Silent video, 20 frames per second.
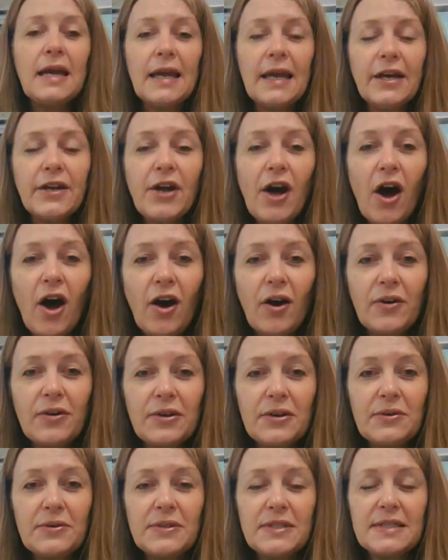in all
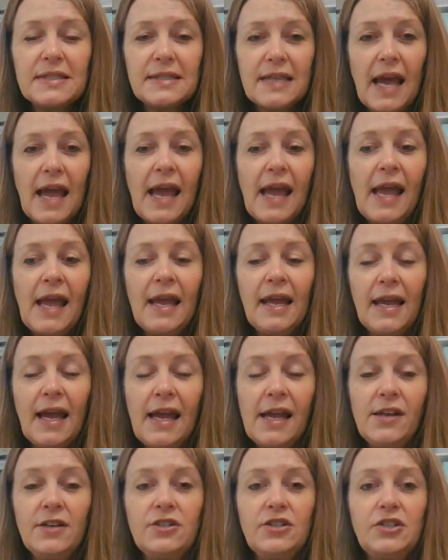you say
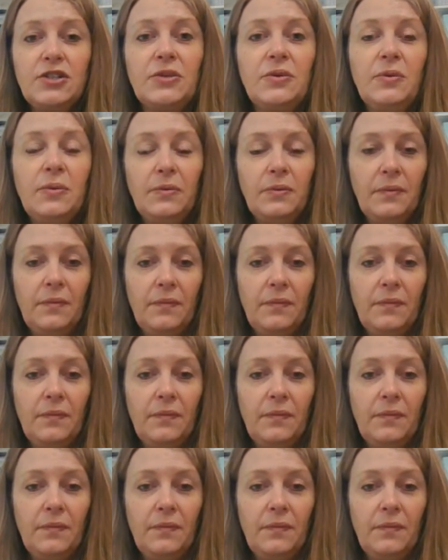and do.